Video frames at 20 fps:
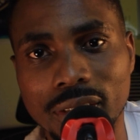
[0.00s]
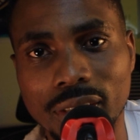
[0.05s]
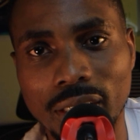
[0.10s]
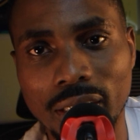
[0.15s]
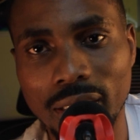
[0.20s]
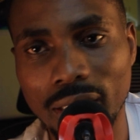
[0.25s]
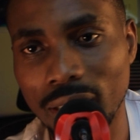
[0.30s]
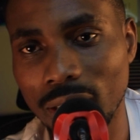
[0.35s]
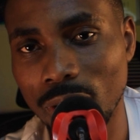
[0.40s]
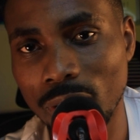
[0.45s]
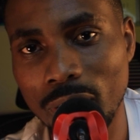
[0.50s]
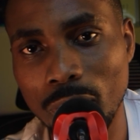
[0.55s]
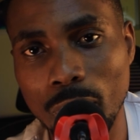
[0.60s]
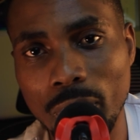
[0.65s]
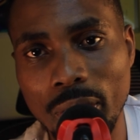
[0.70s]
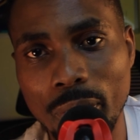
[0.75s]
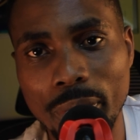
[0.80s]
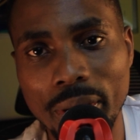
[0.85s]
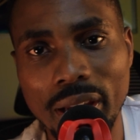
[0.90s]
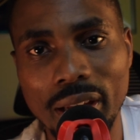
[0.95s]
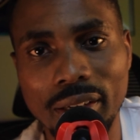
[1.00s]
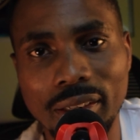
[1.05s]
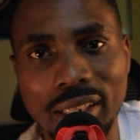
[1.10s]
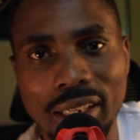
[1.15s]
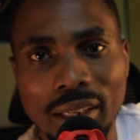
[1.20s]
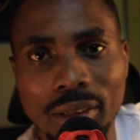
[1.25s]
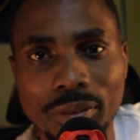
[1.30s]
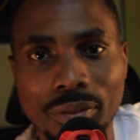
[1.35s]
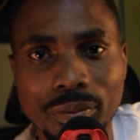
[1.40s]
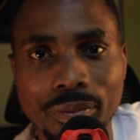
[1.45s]
And then look at where we're at
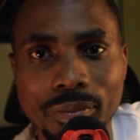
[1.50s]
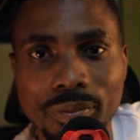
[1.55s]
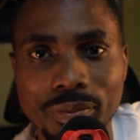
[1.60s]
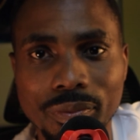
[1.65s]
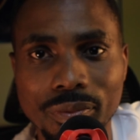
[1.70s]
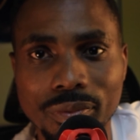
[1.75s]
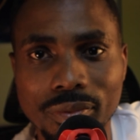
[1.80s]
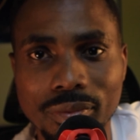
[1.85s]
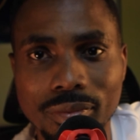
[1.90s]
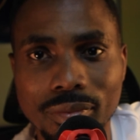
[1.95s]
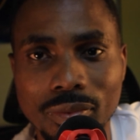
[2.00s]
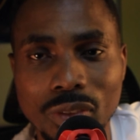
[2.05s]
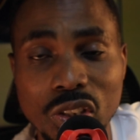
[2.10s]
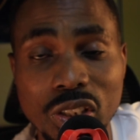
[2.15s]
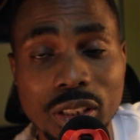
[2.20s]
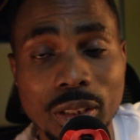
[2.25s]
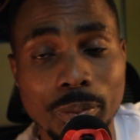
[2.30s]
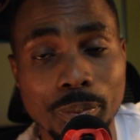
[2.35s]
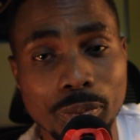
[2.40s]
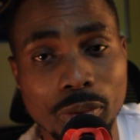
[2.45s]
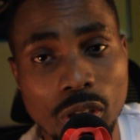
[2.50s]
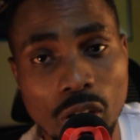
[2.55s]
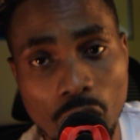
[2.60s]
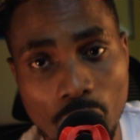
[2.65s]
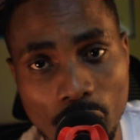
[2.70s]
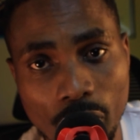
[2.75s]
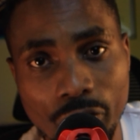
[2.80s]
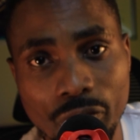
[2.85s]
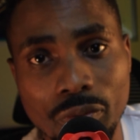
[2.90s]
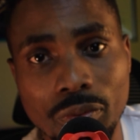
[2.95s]
now. This is some
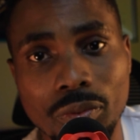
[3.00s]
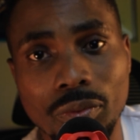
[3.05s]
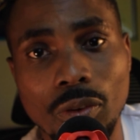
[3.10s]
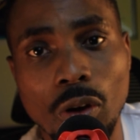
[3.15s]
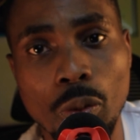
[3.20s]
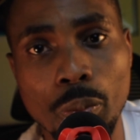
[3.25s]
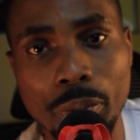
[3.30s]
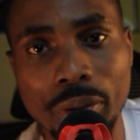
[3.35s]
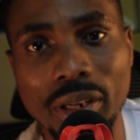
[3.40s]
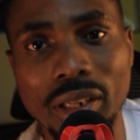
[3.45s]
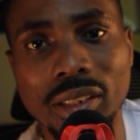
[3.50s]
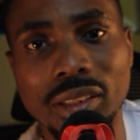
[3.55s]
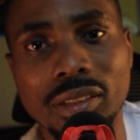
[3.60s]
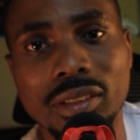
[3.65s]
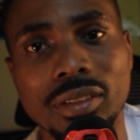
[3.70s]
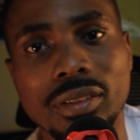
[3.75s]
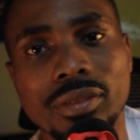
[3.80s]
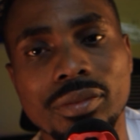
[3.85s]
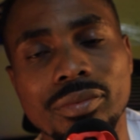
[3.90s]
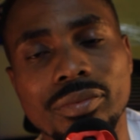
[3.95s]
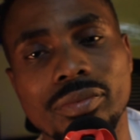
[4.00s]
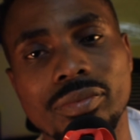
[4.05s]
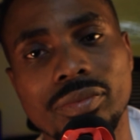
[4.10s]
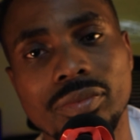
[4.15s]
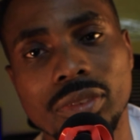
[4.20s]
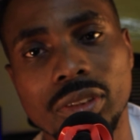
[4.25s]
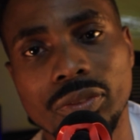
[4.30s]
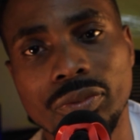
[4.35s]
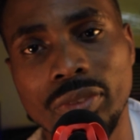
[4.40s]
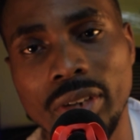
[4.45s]
tough opponents.
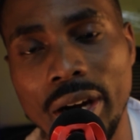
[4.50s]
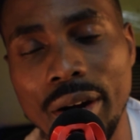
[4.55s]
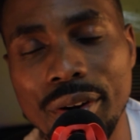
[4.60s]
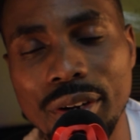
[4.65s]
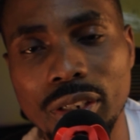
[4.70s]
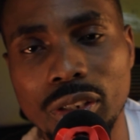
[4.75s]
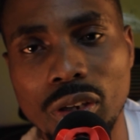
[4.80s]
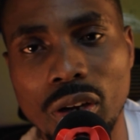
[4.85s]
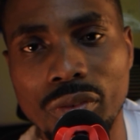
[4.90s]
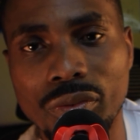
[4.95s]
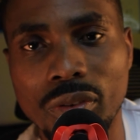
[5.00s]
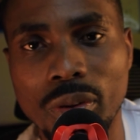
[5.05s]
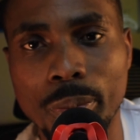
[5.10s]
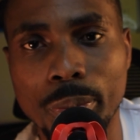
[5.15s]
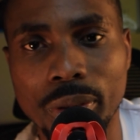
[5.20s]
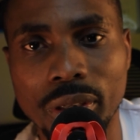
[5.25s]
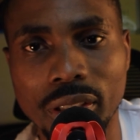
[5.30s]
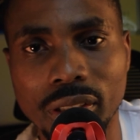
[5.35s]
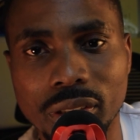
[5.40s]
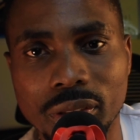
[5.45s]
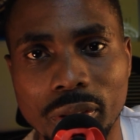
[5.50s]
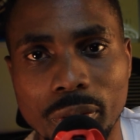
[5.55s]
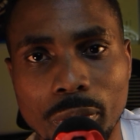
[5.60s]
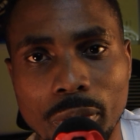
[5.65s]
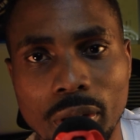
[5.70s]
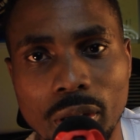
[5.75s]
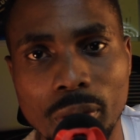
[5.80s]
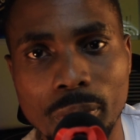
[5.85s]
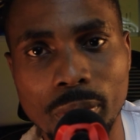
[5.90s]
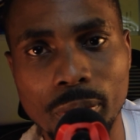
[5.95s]
Very tough opponents that we're
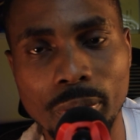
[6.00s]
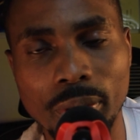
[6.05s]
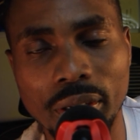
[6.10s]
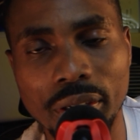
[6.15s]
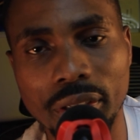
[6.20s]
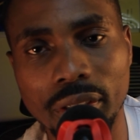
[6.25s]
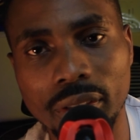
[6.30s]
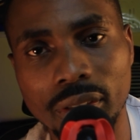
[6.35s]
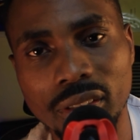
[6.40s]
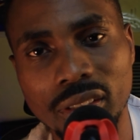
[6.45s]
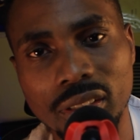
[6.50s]
going to be playing.